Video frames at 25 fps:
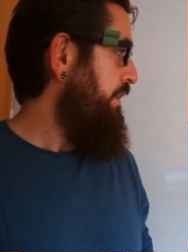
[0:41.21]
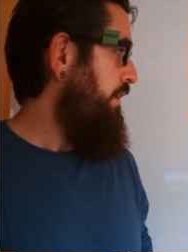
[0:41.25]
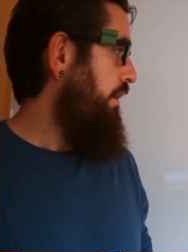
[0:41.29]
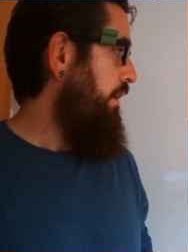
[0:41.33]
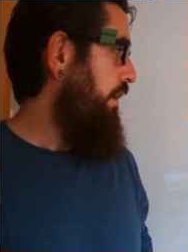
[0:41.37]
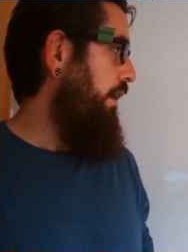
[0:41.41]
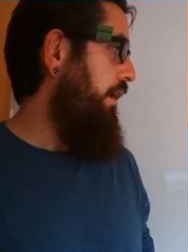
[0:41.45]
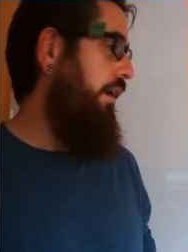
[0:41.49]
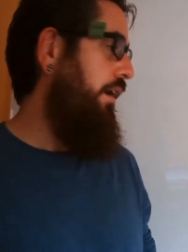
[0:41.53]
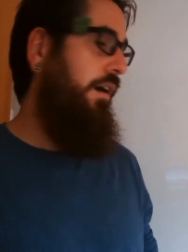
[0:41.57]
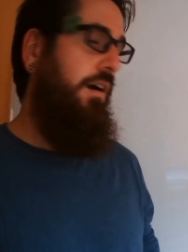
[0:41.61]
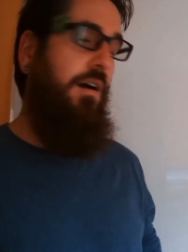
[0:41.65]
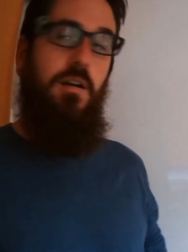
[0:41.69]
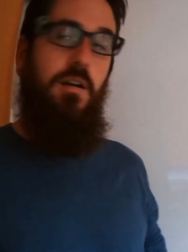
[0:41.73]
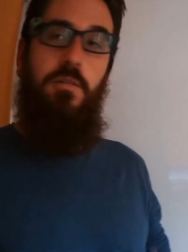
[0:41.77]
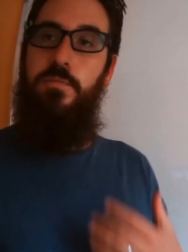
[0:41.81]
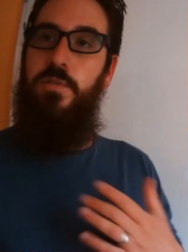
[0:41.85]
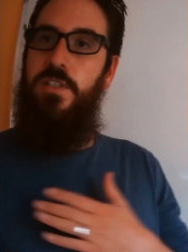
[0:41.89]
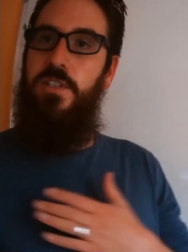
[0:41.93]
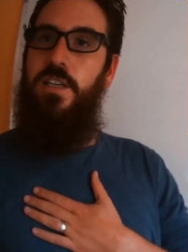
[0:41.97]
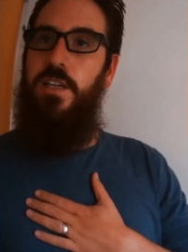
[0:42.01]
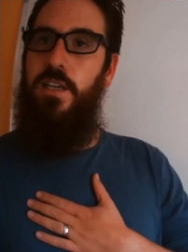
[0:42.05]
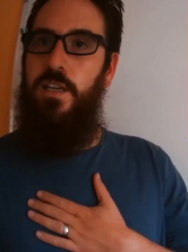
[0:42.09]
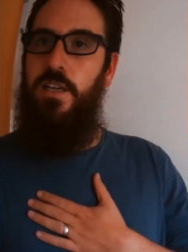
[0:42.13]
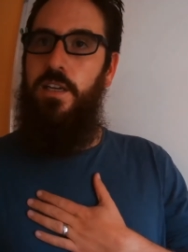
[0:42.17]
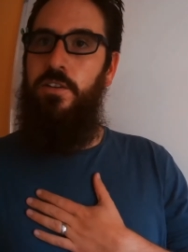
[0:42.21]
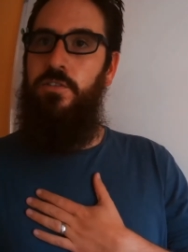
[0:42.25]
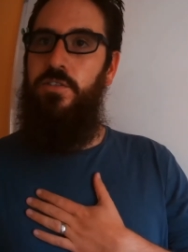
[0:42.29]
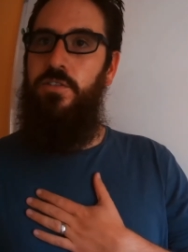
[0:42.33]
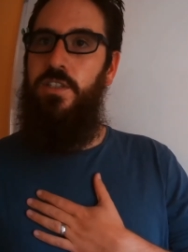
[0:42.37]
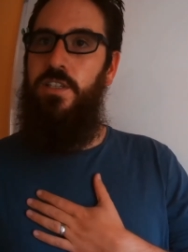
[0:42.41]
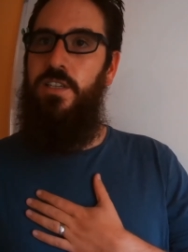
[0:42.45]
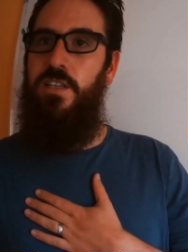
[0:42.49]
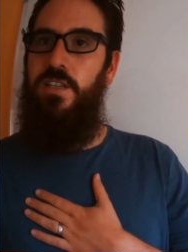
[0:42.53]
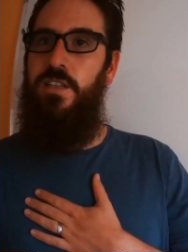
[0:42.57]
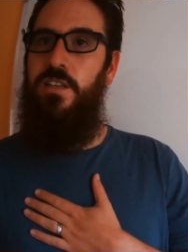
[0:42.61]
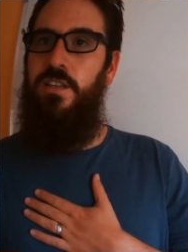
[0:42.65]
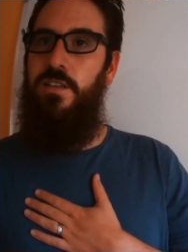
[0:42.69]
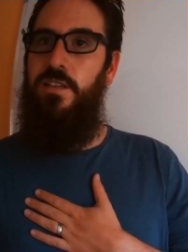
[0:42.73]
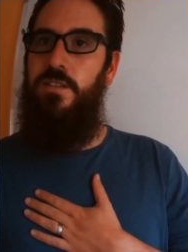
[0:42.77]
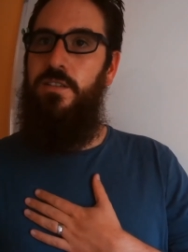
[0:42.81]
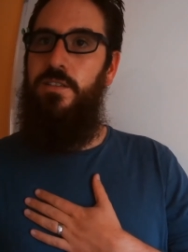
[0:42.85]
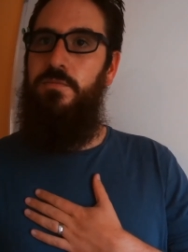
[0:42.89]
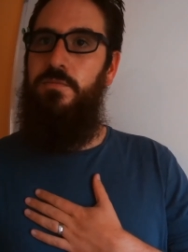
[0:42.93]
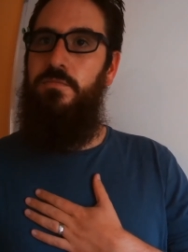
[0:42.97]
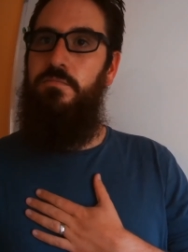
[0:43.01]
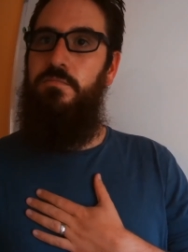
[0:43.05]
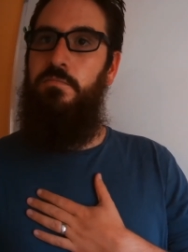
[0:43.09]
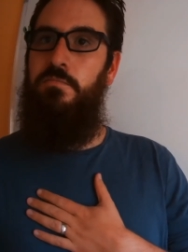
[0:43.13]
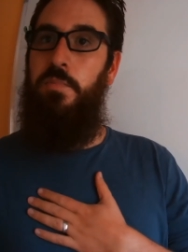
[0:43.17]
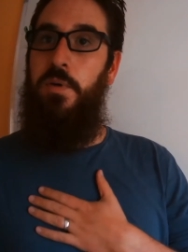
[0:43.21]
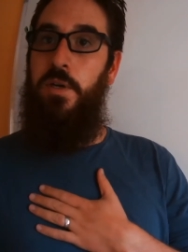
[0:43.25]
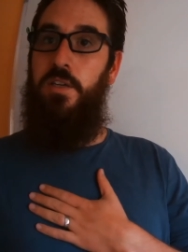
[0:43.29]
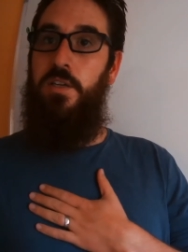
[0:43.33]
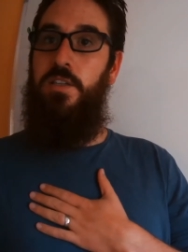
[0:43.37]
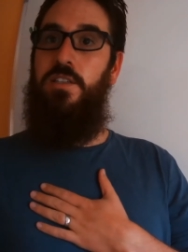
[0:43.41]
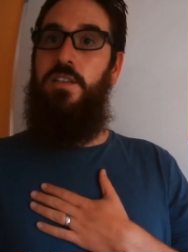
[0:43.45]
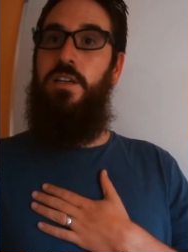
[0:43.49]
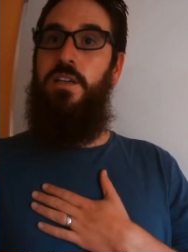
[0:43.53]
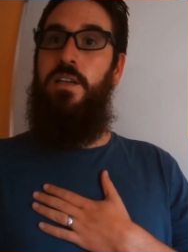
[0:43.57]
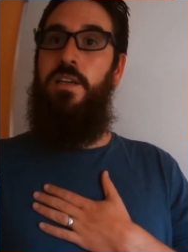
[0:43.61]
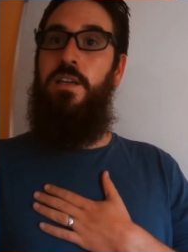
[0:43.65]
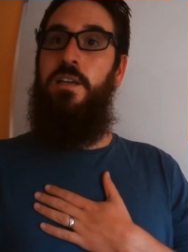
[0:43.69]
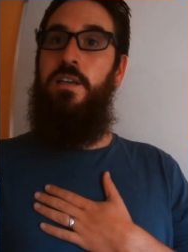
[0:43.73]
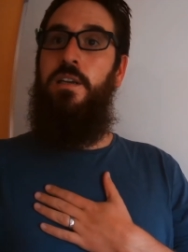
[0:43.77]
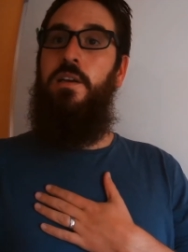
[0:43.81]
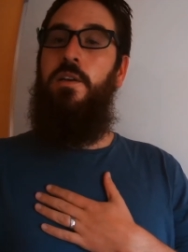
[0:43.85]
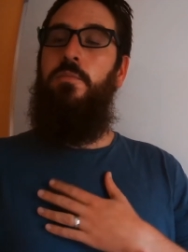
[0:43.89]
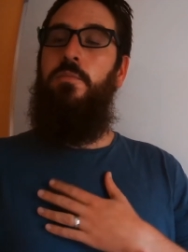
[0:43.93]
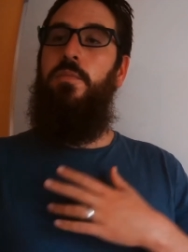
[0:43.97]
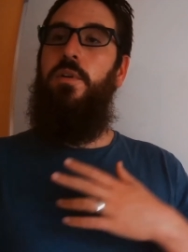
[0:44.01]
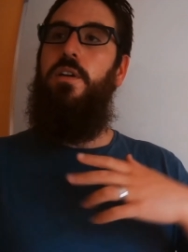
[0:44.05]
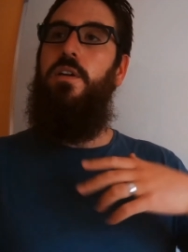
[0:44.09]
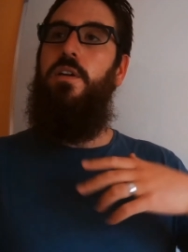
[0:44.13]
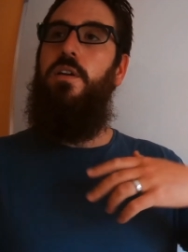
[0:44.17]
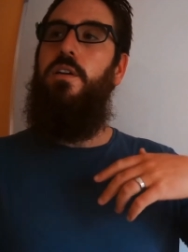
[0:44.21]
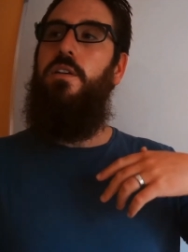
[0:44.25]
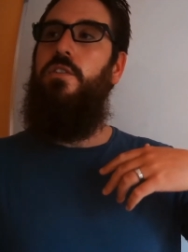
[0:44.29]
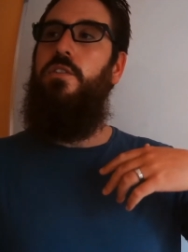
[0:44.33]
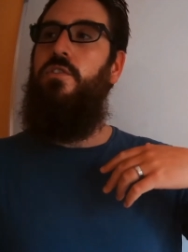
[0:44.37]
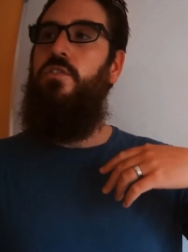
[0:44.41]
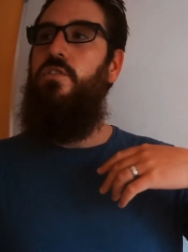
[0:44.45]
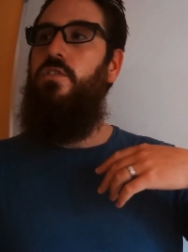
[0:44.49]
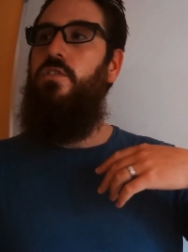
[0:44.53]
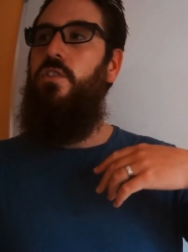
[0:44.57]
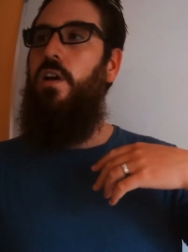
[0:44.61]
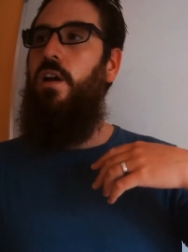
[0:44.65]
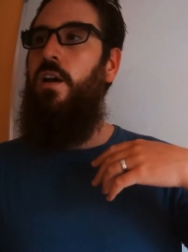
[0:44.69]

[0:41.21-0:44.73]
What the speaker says: I'm particularly interested in this personally because,